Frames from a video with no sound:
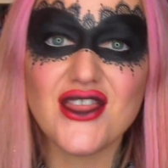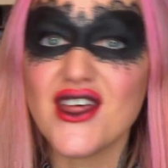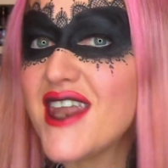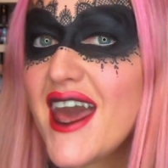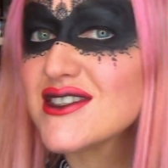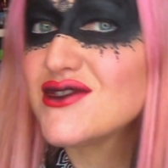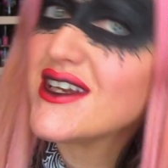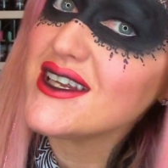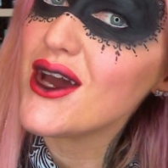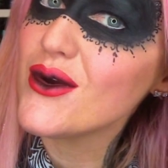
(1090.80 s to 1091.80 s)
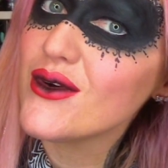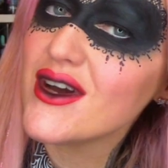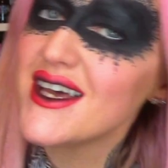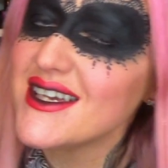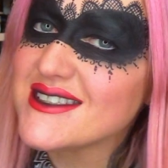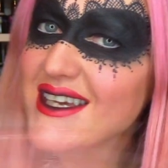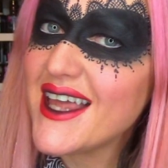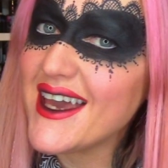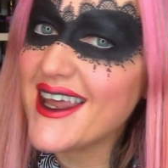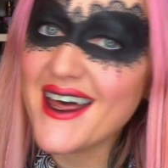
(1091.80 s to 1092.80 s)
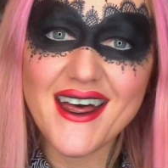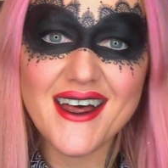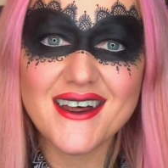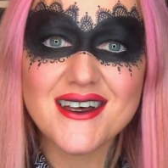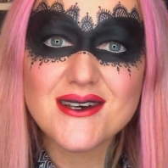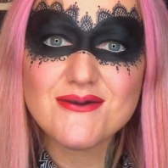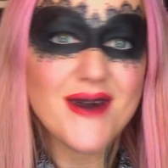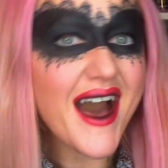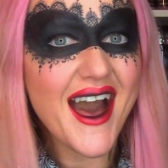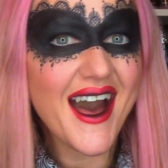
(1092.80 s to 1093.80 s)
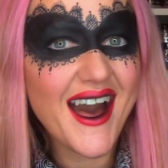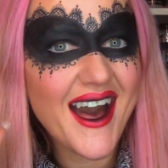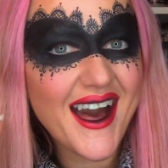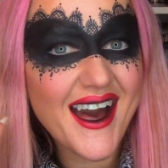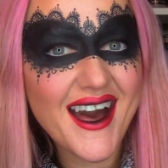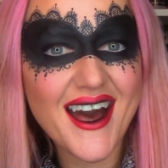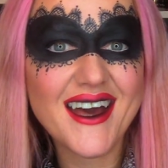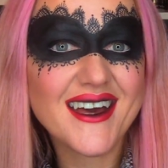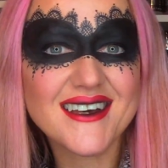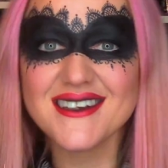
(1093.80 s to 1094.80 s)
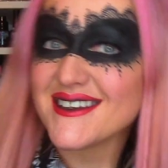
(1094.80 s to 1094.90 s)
the next video. See you later. Bye.